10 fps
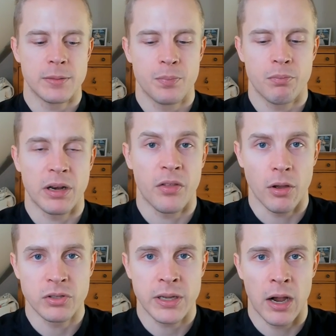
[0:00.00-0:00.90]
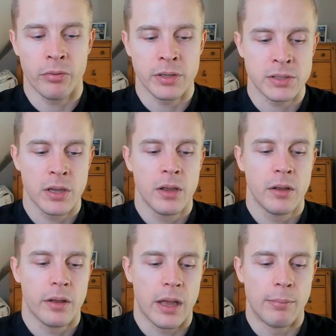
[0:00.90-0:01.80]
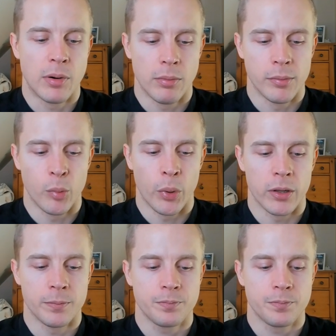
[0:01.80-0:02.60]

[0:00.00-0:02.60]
But a thousand calories uh, probably will.